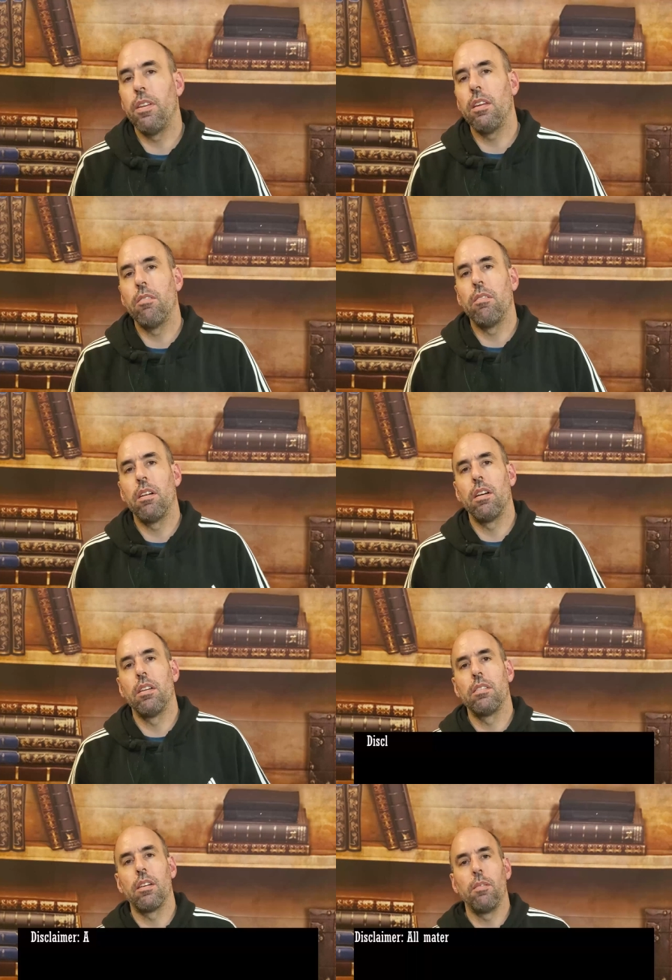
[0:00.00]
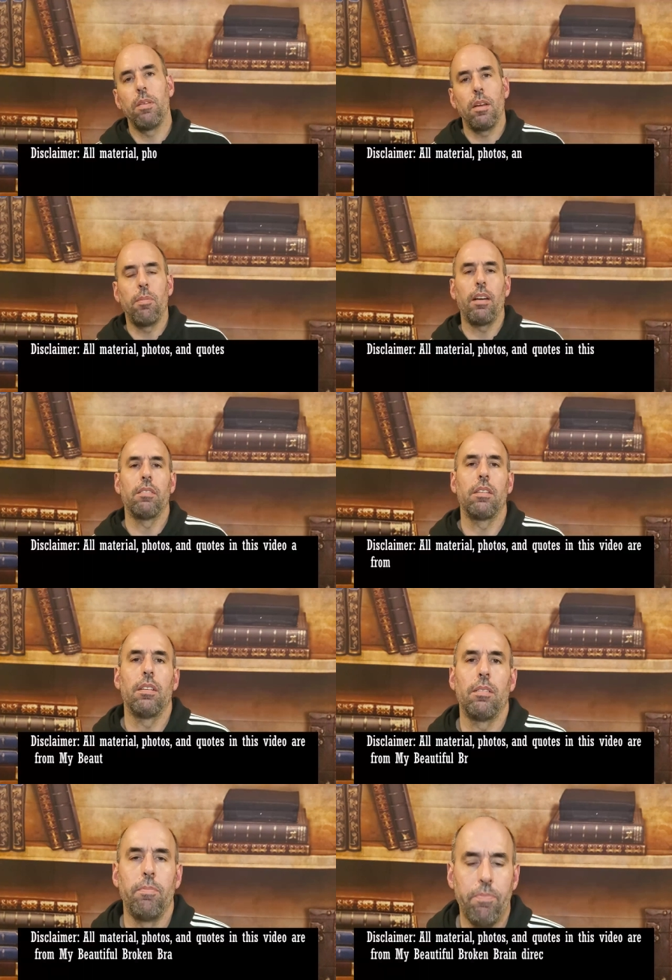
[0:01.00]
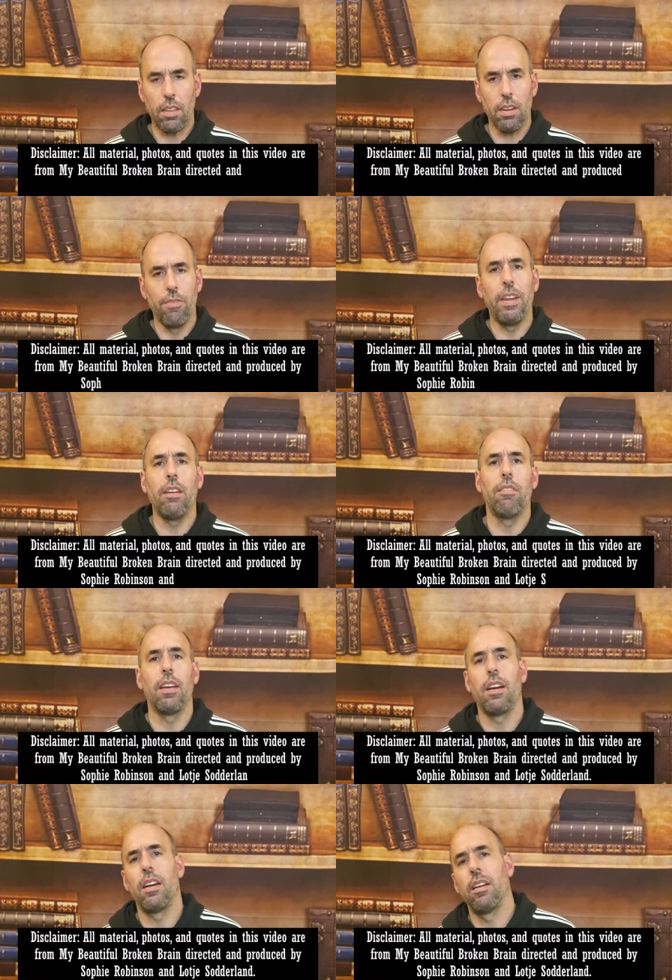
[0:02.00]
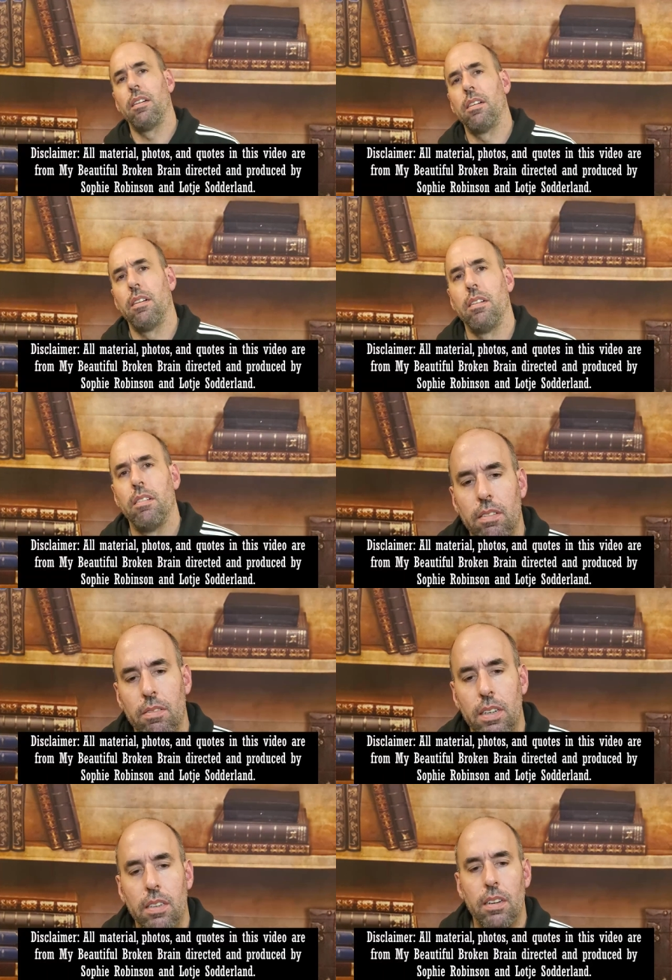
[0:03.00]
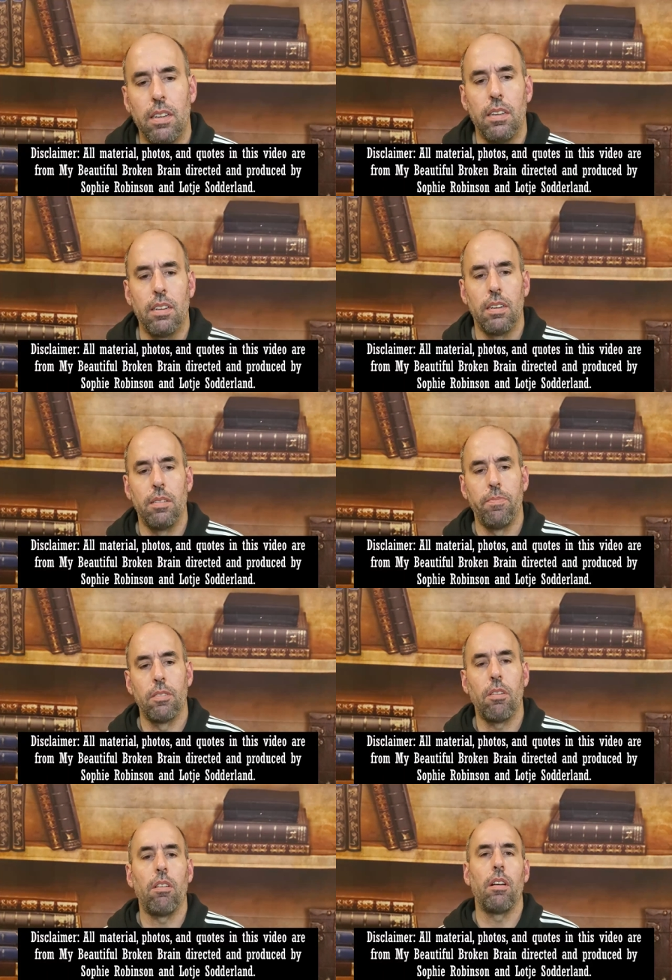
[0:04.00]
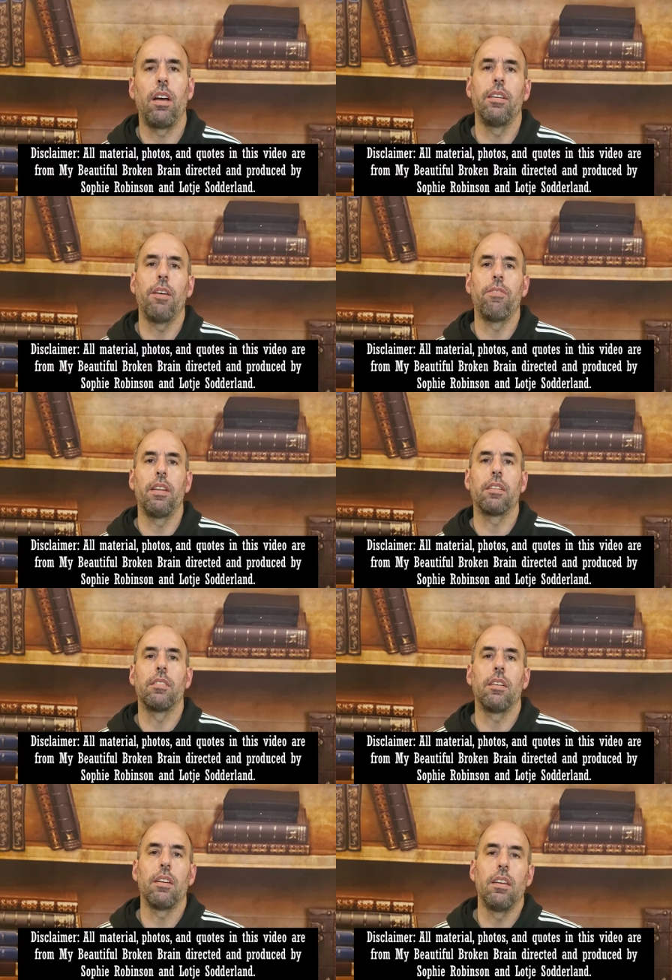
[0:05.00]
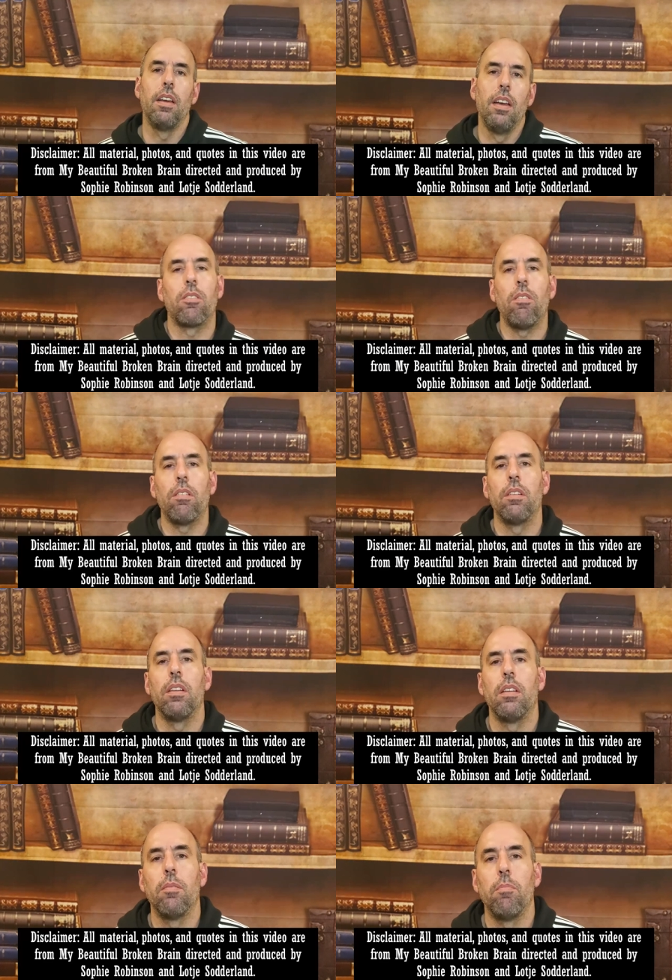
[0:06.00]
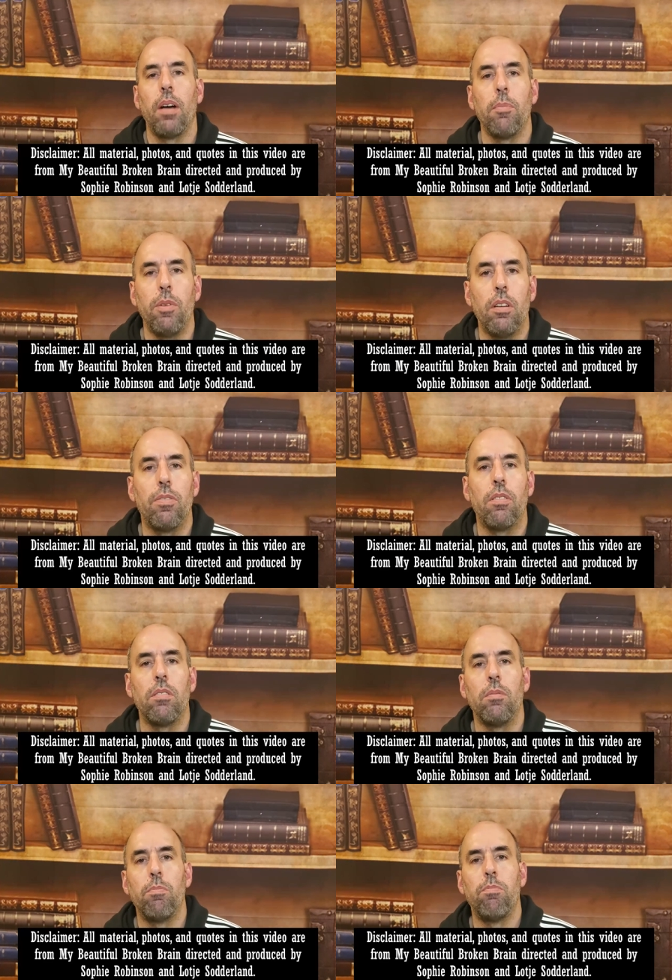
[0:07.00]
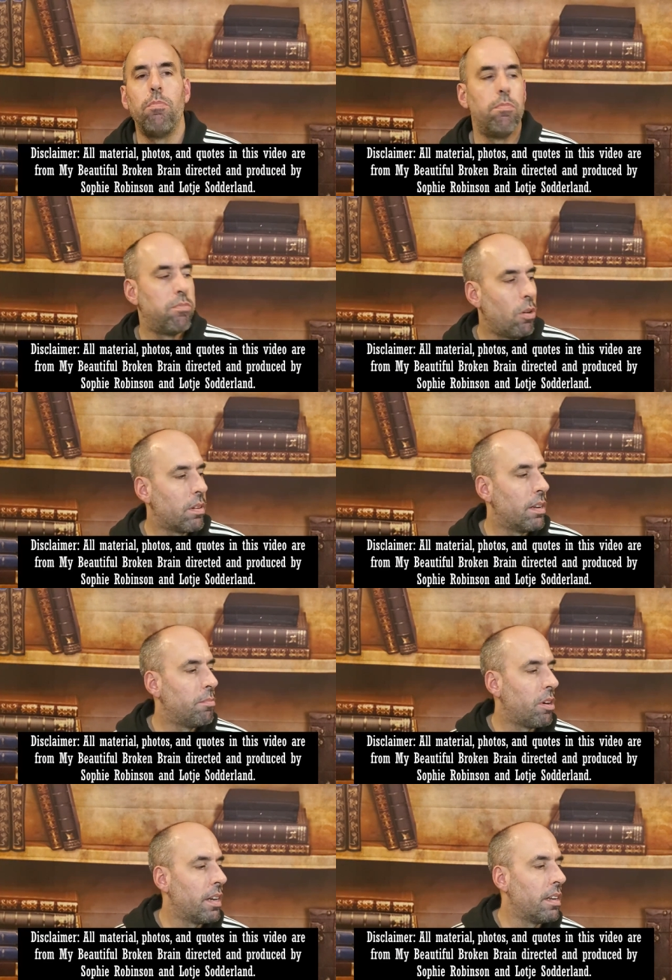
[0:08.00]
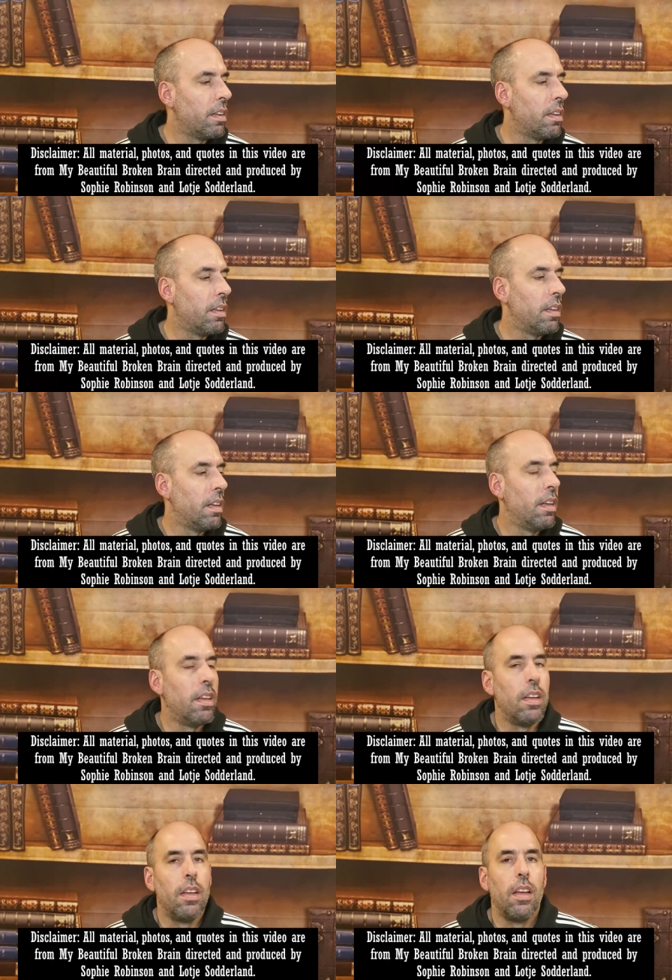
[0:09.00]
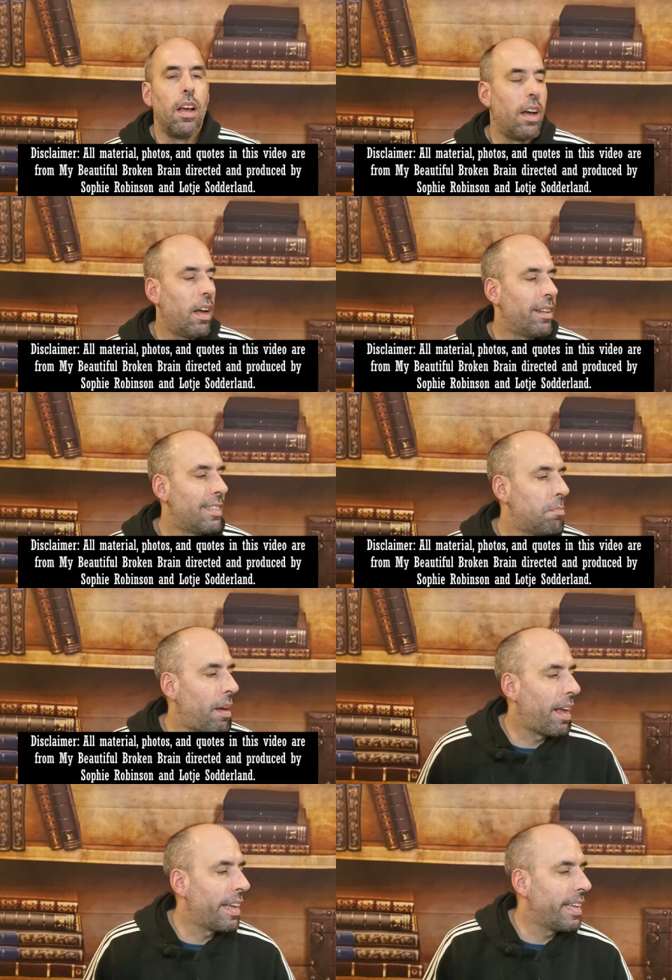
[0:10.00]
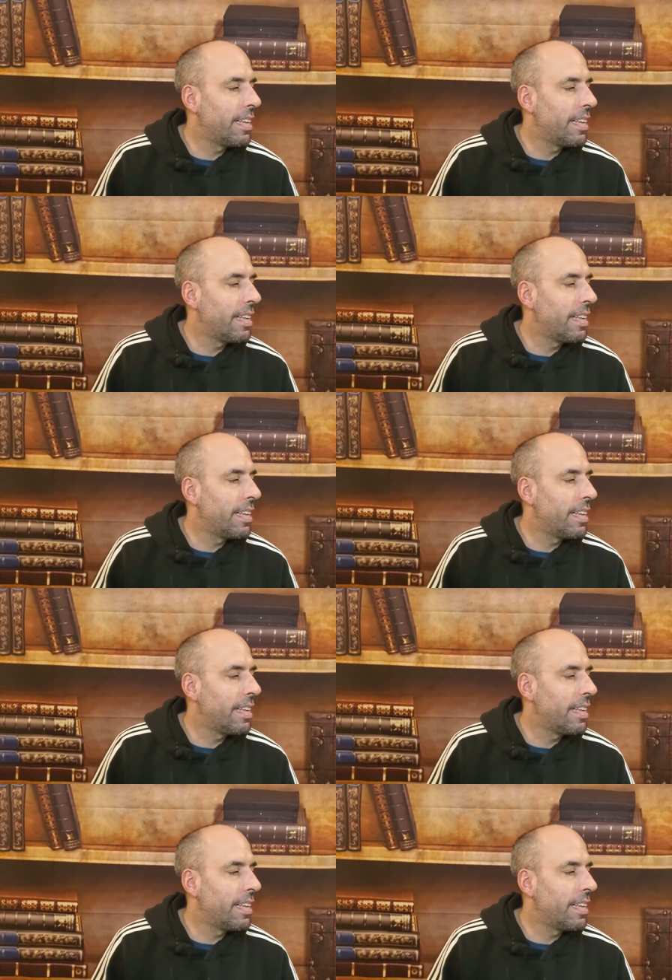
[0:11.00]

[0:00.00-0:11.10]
video uh, is going to be about um, a video that I uh, recently uh, saw on Netflix. it's called My Beautiful Broken Brain. it's by,